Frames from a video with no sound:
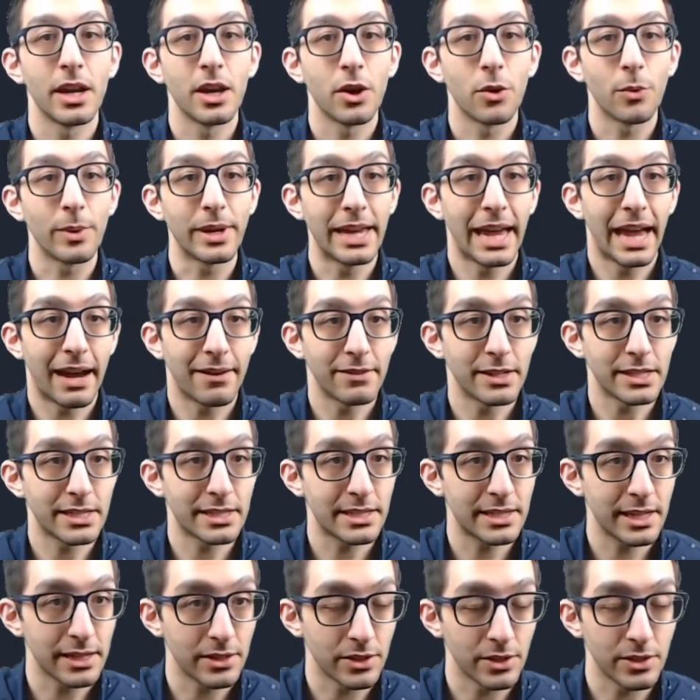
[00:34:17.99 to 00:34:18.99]
We have a
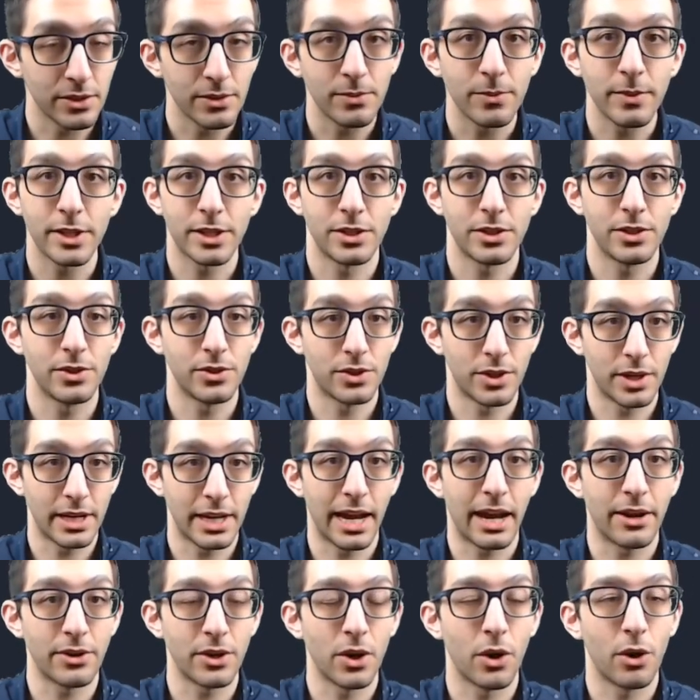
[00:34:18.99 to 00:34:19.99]
signal, which you should
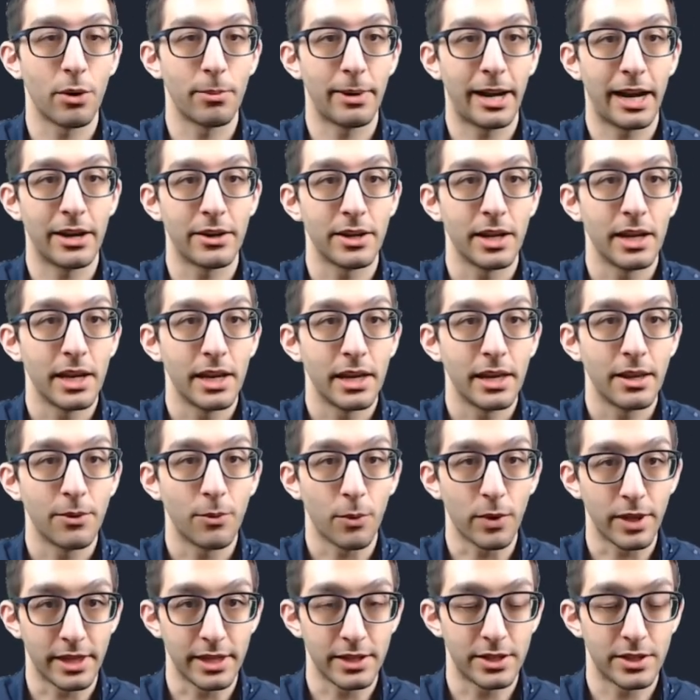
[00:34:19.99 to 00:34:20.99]
now know about.
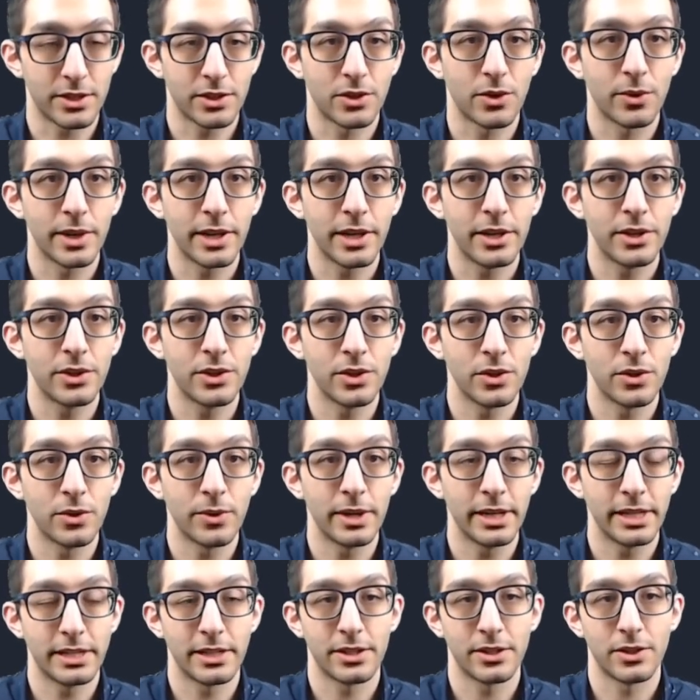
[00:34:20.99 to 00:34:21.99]
What this is going to do
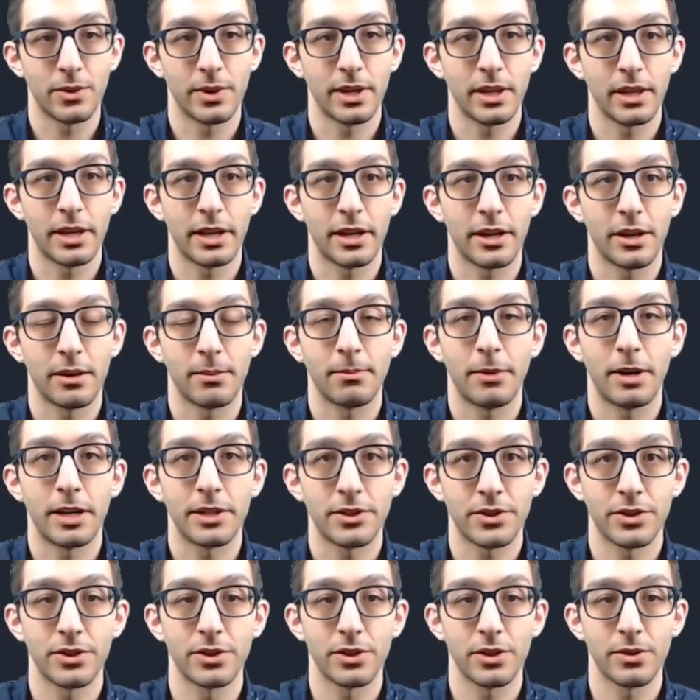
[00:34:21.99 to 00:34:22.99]
is it's going to let our
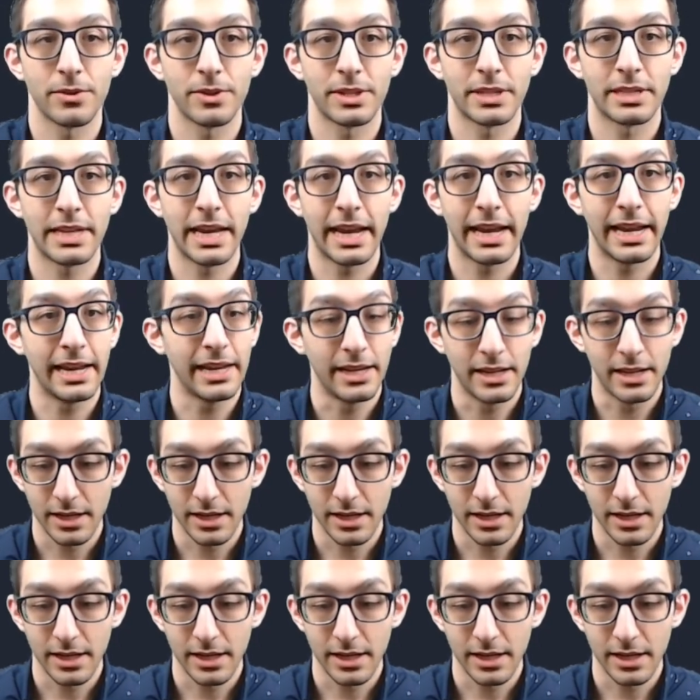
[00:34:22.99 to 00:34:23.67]
monster zone say